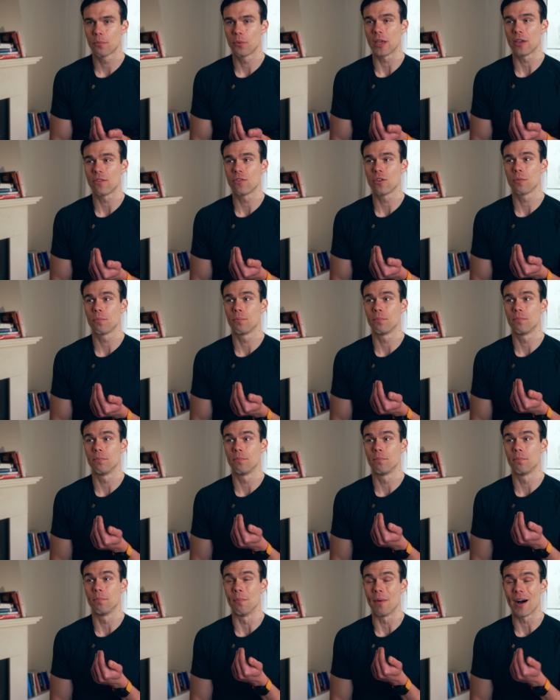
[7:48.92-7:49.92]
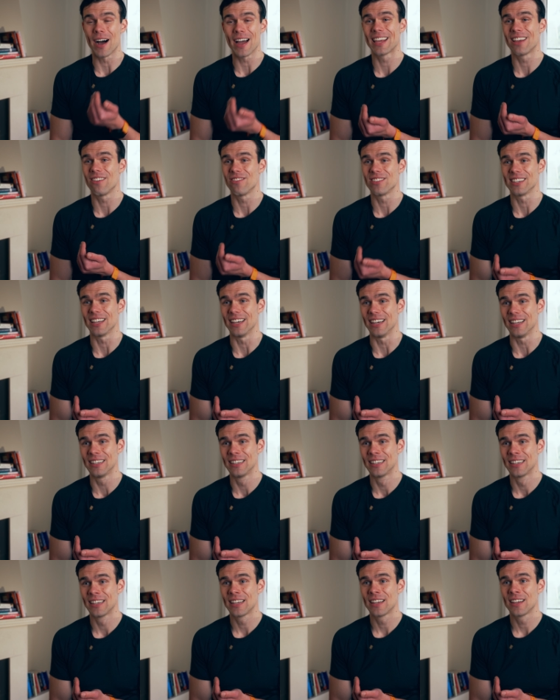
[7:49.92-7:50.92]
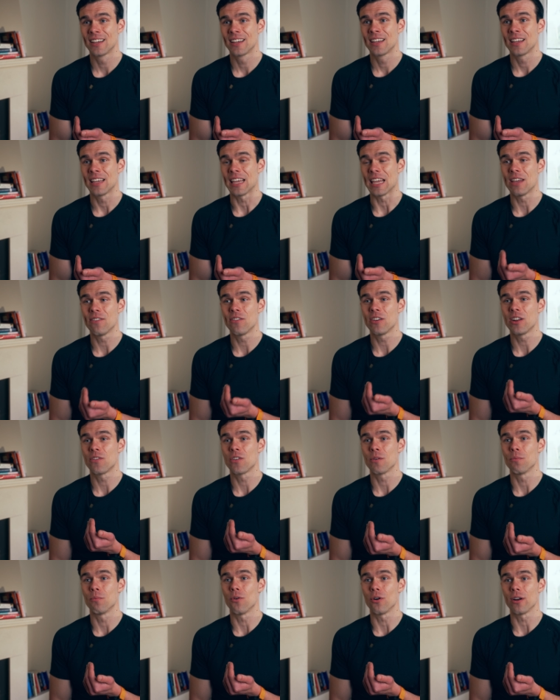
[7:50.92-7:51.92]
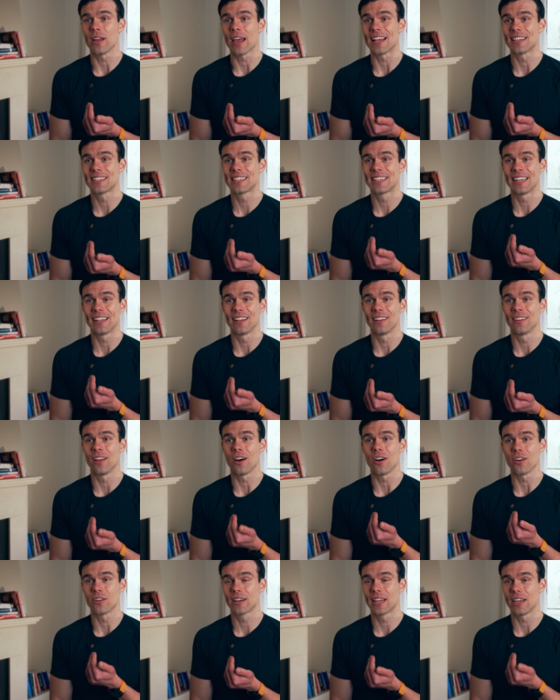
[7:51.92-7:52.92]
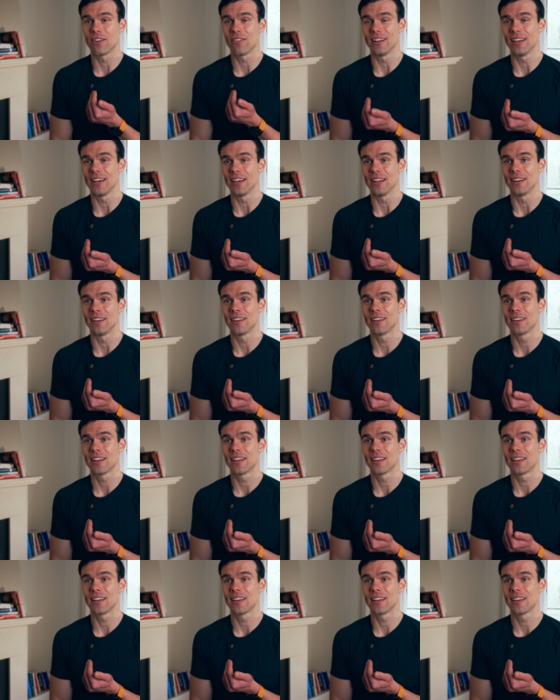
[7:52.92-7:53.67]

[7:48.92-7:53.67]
But if your mind gives in, even if your body has still not given in,